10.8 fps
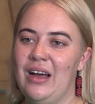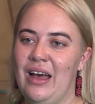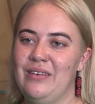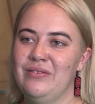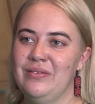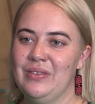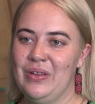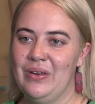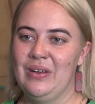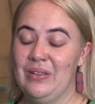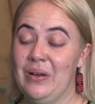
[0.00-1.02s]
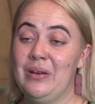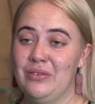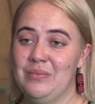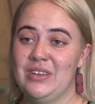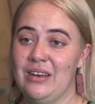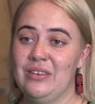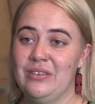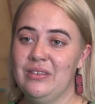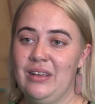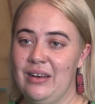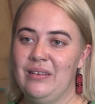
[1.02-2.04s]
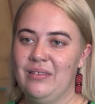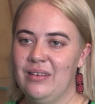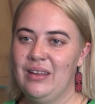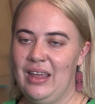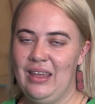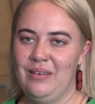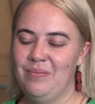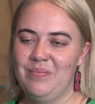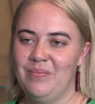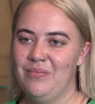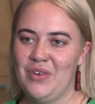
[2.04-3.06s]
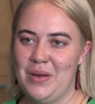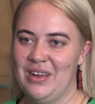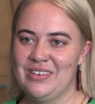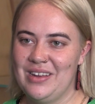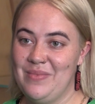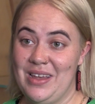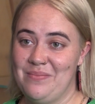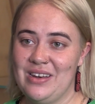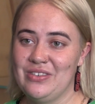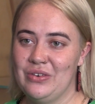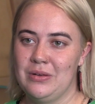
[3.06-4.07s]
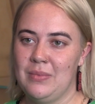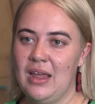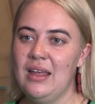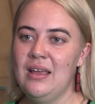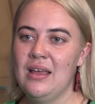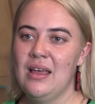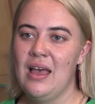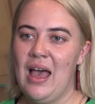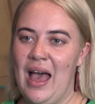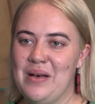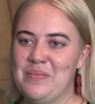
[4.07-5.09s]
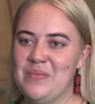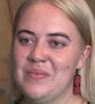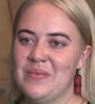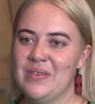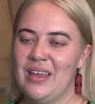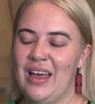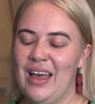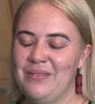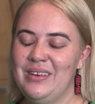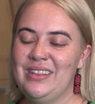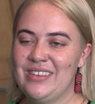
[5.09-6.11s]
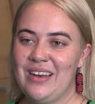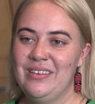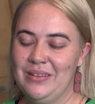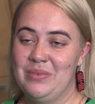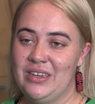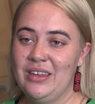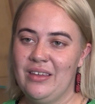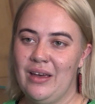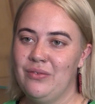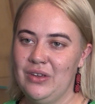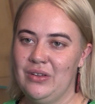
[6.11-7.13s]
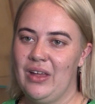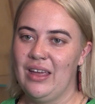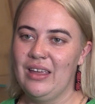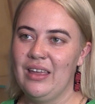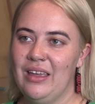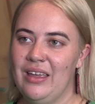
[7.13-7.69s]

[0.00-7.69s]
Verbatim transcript: I've learnt a lot from Daniel and he very much can be a mentor to me. Um, with Daniel in particular, I feel like